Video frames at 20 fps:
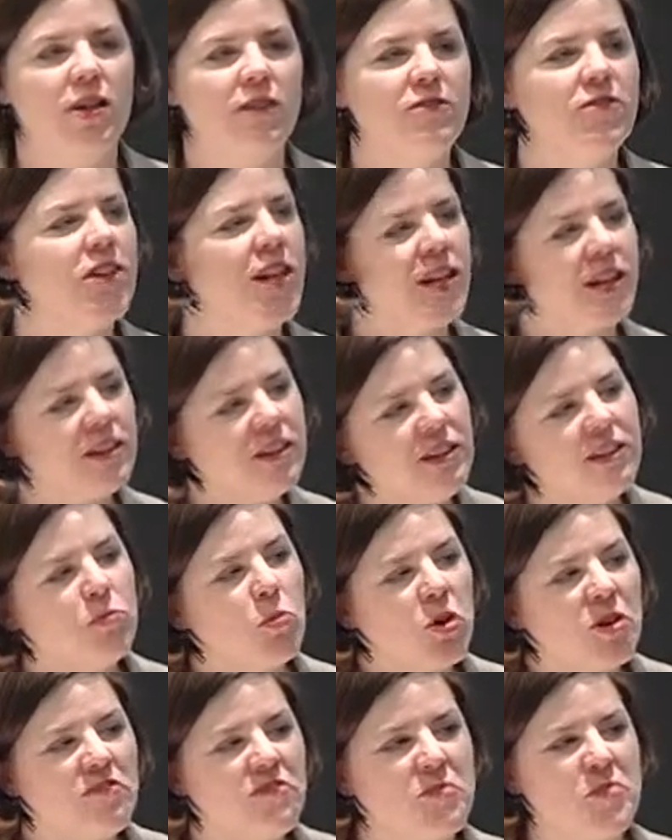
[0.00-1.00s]
And if you'd like
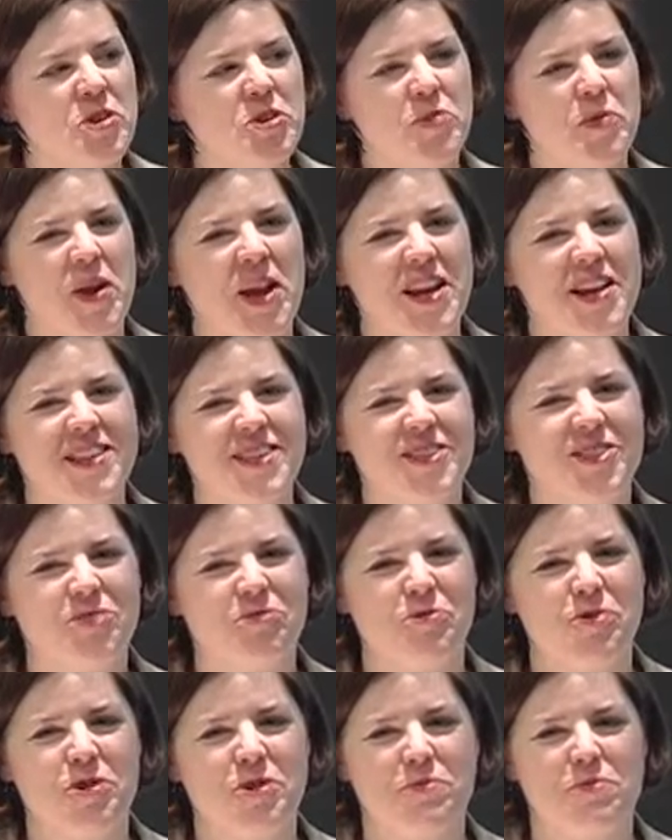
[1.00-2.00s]
more information about any of these
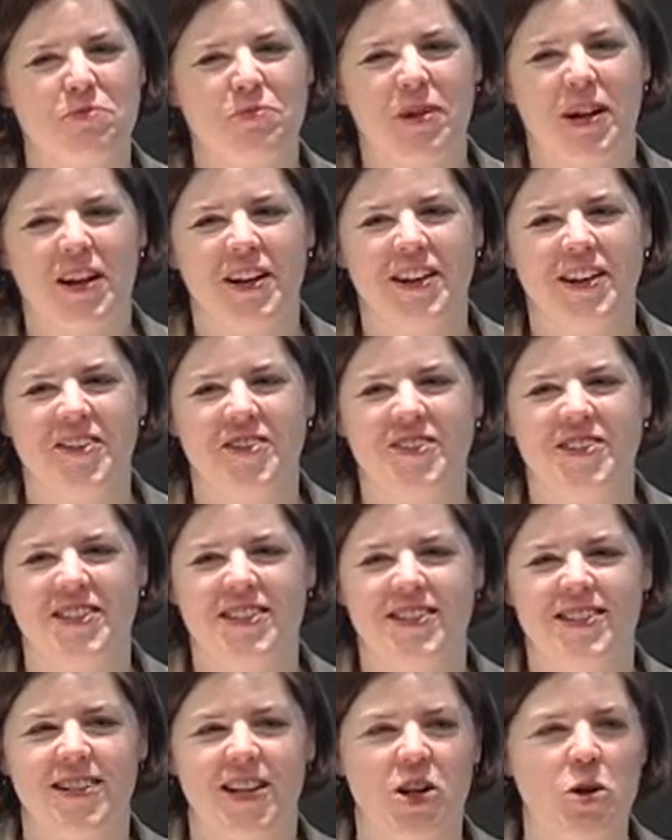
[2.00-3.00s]
three uh, areas
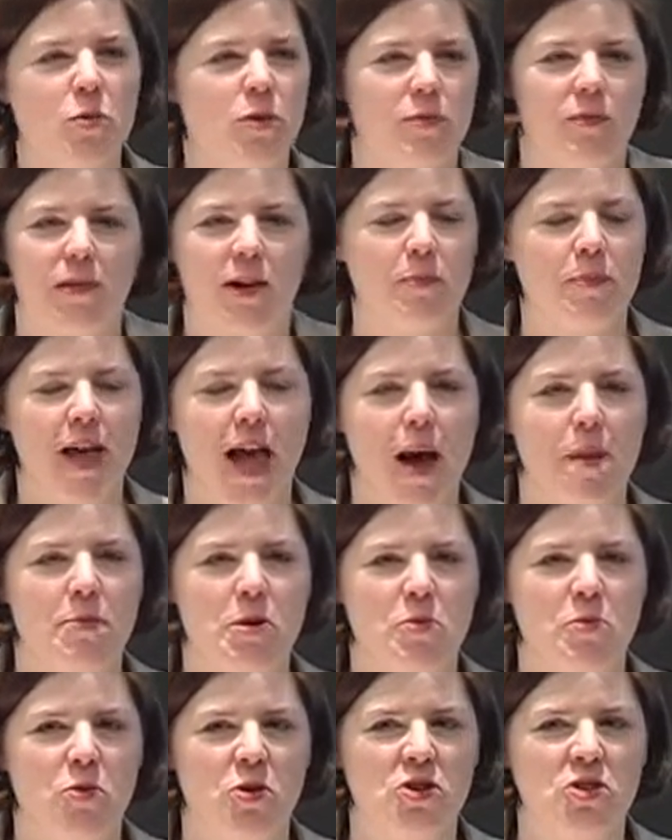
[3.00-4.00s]
of study, I'd be
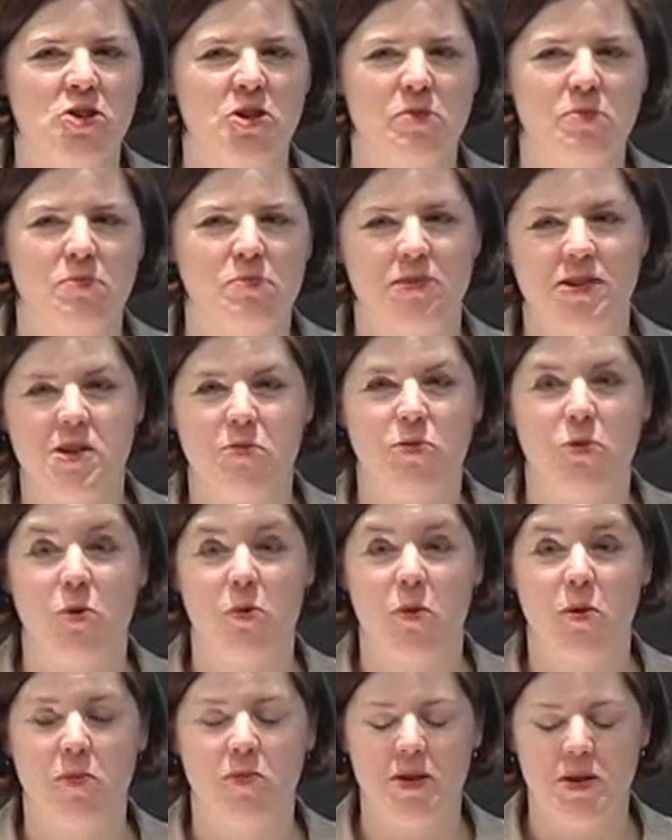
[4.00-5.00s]
happy to point you to the
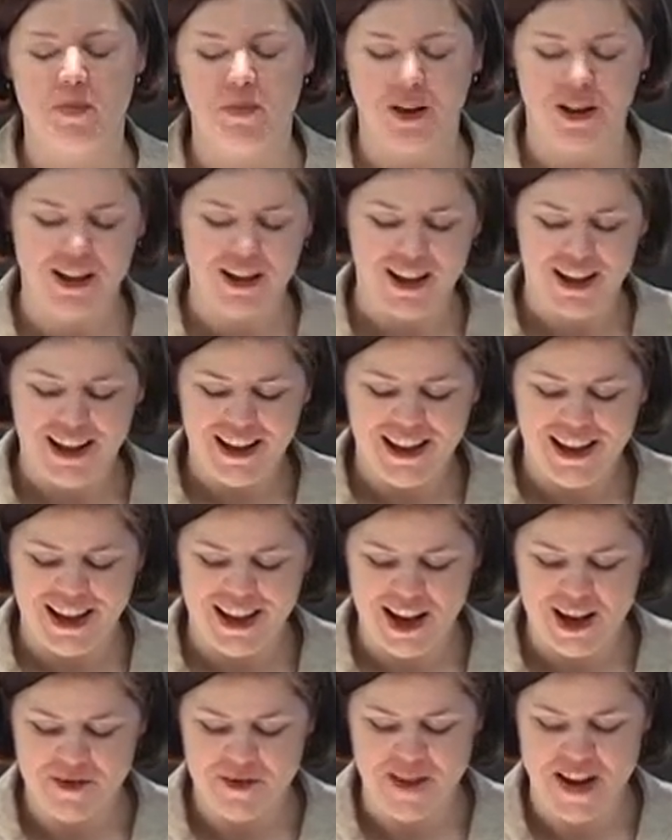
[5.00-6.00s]
appropriate people
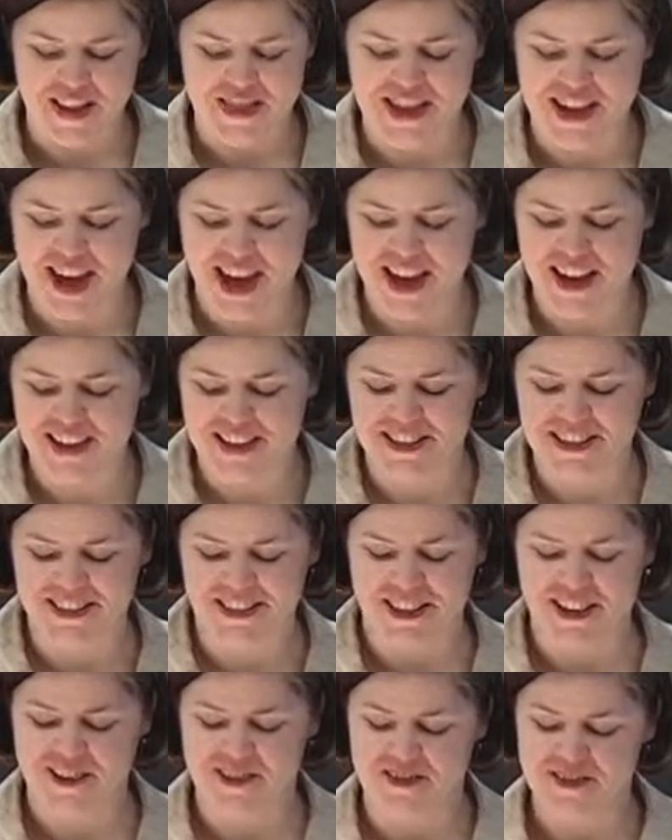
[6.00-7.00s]
um, at the end
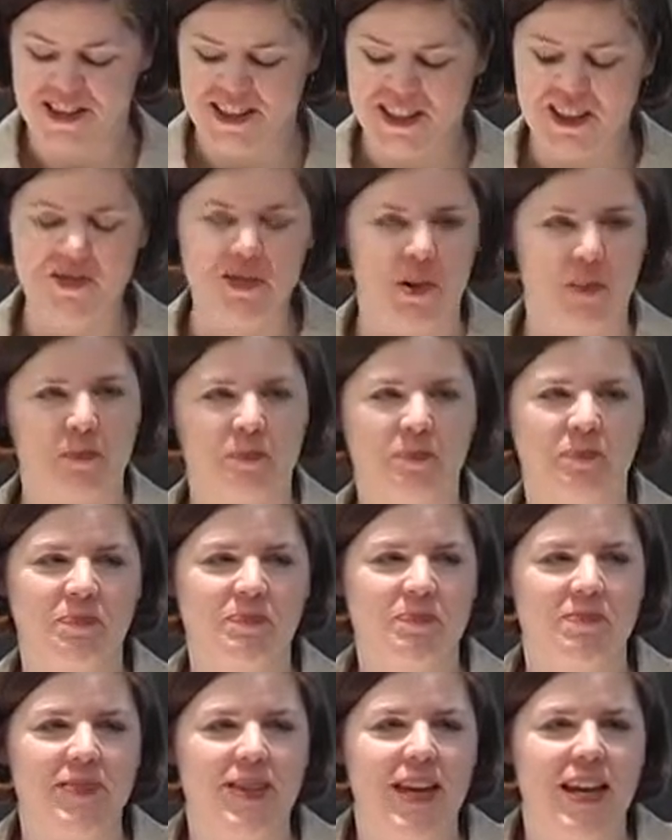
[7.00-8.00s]
of this evening.
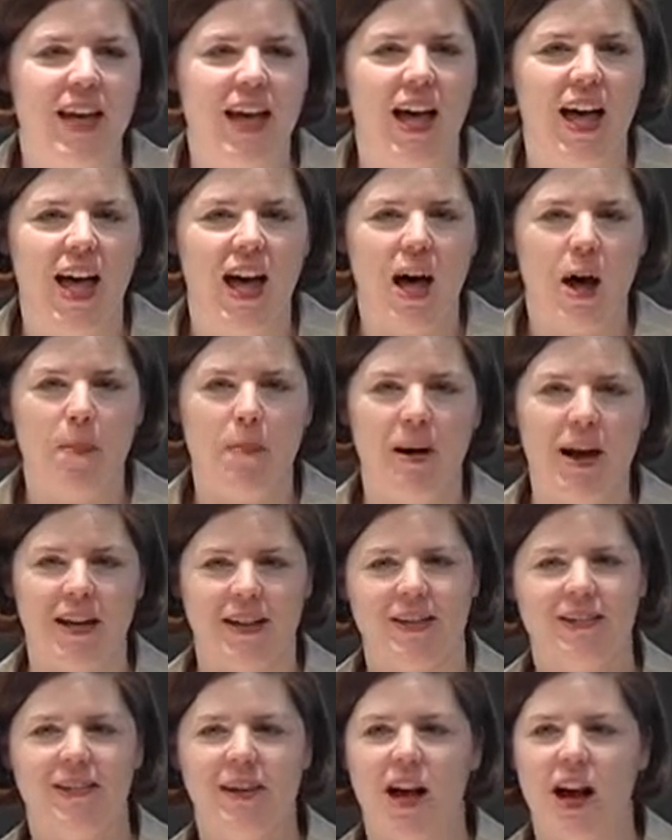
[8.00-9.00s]

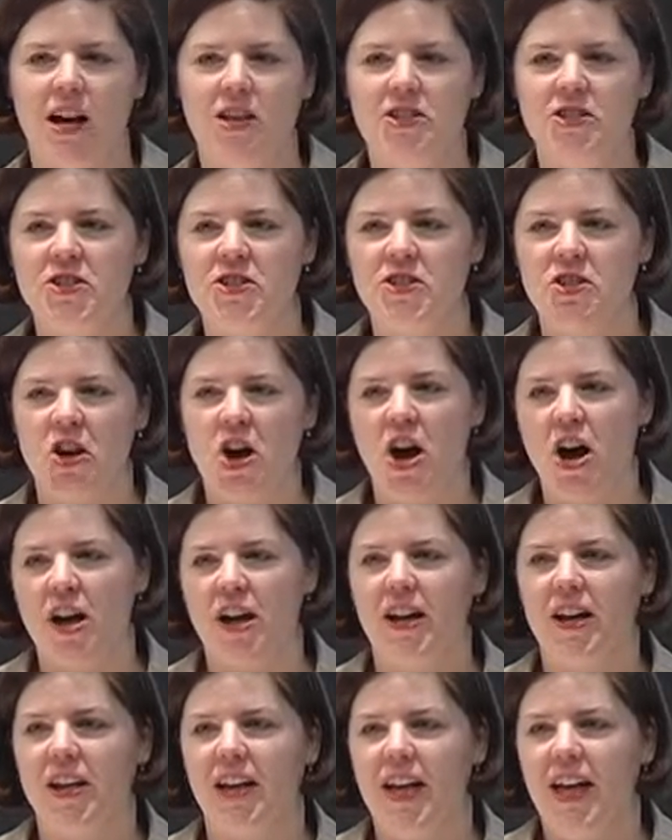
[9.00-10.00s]
But onto the
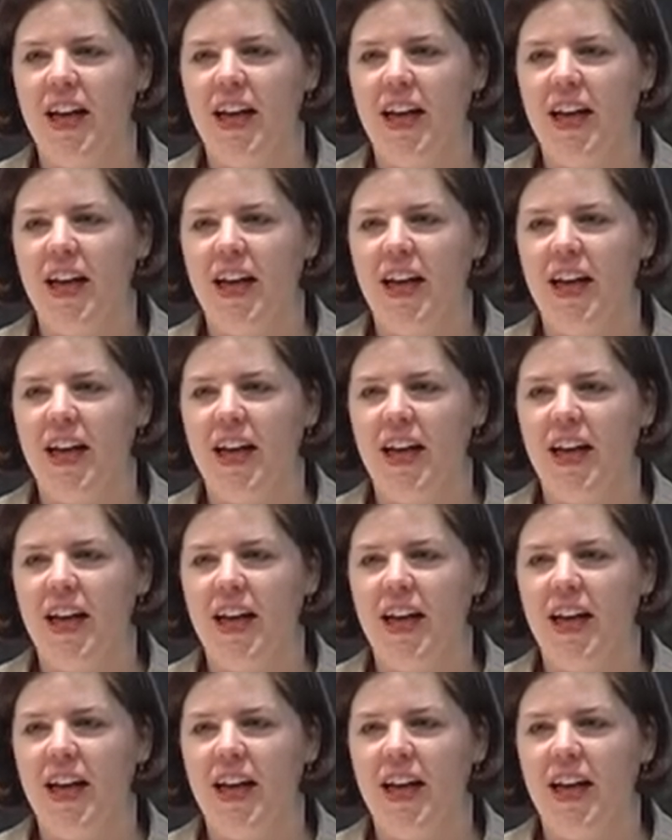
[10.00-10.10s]
talk.